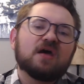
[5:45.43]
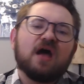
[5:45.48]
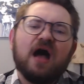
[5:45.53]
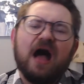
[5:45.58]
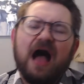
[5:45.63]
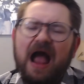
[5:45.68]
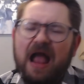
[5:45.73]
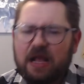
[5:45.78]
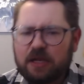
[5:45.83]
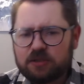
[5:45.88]

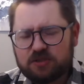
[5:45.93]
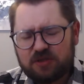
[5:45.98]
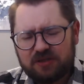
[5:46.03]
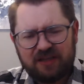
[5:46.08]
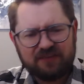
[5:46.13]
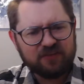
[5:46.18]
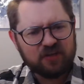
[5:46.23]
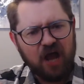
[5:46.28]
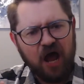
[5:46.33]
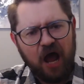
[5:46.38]
I also
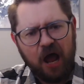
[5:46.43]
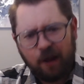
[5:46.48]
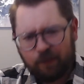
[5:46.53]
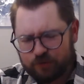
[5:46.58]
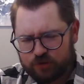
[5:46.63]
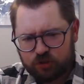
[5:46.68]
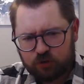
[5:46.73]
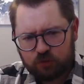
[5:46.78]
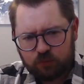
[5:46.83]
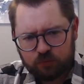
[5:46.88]
left an
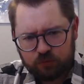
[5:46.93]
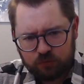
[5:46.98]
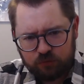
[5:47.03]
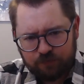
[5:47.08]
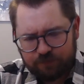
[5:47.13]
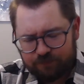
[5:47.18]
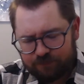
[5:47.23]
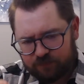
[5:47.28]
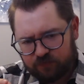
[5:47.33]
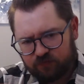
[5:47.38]
optional
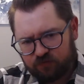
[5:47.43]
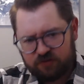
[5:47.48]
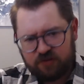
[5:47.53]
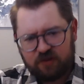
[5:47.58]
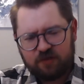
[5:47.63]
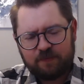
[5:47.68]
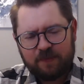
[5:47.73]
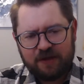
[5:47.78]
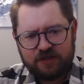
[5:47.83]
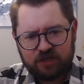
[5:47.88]
rule for
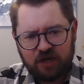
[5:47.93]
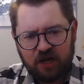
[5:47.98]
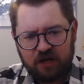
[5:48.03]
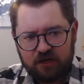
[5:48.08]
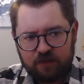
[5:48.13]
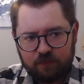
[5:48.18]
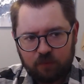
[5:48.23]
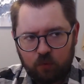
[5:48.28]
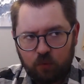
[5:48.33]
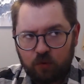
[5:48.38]
this magic
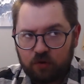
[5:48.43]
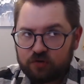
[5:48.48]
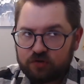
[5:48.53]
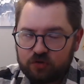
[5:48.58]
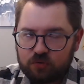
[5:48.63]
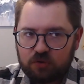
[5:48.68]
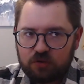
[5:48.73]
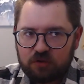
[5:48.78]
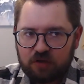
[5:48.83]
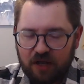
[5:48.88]
item where you
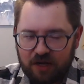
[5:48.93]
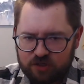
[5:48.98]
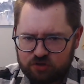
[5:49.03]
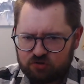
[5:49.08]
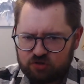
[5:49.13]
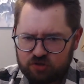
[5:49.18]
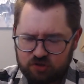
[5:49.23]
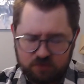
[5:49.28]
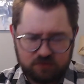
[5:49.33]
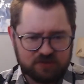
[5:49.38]
could actually
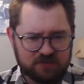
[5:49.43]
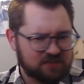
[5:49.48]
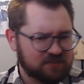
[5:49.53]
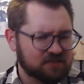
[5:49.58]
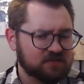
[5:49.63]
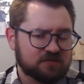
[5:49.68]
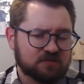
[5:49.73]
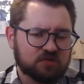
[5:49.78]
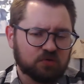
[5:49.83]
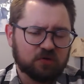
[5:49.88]
use this as
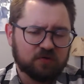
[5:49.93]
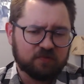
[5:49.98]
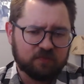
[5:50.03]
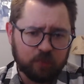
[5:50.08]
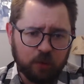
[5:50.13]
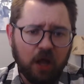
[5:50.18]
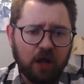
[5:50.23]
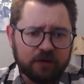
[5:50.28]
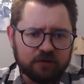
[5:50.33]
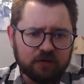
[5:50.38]
a sort of
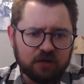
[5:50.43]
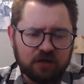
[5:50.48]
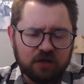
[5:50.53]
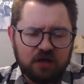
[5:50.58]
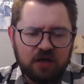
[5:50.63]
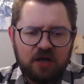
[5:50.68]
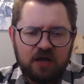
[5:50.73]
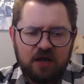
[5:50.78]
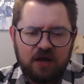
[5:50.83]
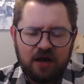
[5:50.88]
plot hook,
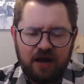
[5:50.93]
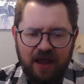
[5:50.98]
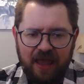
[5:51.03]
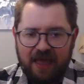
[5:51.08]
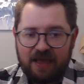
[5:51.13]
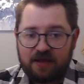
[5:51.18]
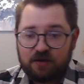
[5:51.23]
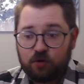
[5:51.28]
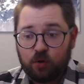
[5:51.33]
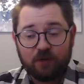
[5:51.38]

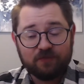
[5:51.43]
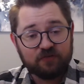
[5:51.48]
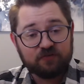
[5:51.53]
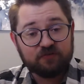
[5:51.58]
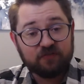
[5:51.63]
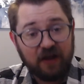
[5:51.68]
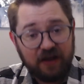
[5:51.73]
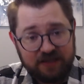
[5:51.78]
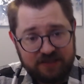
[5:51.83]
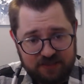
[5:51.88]
and whoever
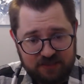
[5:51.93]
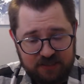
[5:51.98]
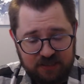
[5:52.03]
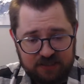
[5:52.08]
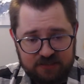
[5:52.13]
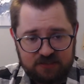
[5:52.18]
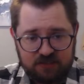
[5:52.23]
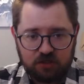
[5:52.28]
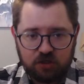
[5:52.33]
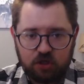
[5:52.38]
finds
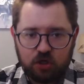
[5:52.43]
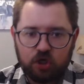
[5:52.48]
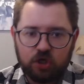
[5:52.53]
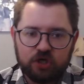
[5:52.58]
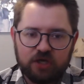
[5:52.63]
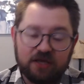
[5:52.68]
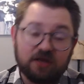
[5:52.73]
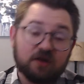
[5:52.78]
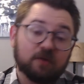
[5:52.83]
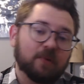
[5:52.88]
this could
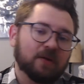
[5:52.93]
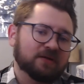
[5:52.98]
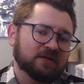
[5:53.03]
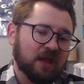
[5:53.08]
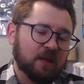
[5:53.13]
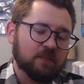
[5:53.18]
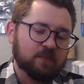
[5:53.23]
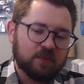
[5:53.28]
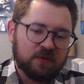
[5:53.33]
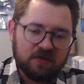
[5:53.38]
hear about an
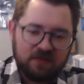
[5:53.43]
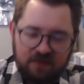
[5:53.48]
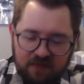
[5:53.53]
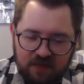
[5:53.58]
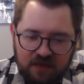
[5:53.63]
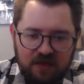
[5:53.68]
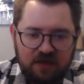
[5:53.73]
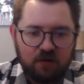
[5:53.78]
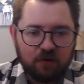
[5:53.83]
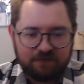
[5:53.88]

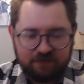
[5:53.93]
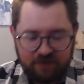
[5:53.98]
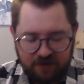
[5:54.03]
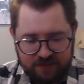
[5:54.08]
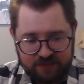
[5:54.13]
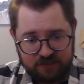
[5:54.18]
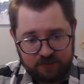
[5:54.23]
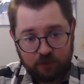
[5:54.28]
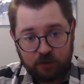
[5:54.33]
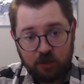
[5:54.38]
NPC or find
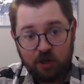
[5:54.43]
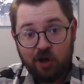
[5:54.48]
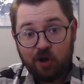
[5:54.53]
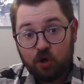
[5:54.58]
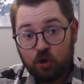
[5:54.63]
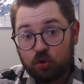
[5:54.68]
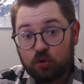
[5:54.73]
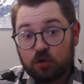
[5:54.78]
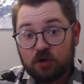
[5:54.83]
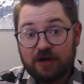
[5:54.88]
someone
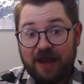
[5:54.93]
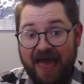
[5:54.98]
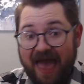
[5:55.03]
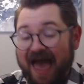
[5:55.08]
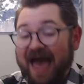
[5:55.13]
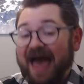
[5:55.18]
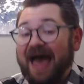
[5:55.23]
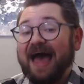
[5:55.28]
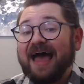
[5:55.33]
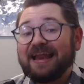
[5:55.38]
who could
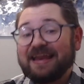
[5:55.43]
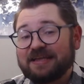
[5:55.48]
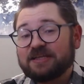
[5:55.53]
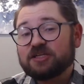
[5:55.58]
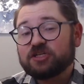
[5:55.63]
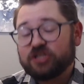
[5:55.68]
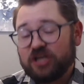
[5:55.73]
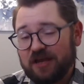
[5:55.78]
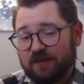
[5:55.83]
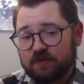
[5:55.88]
add
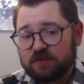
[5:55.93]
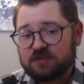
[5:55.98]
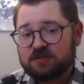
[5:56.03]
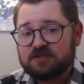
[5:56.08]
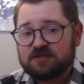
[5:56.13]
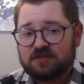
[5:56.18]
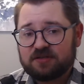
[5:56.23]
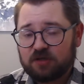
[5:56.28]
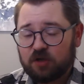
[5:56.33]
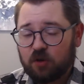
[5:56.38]
enchantments
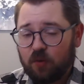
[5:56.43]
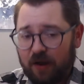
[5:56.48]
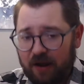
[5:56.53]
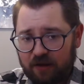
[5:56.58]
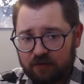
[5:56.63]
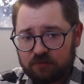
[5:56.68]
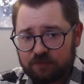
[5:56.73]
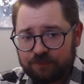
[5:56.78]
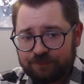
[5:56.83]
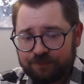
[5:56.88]
to the crown.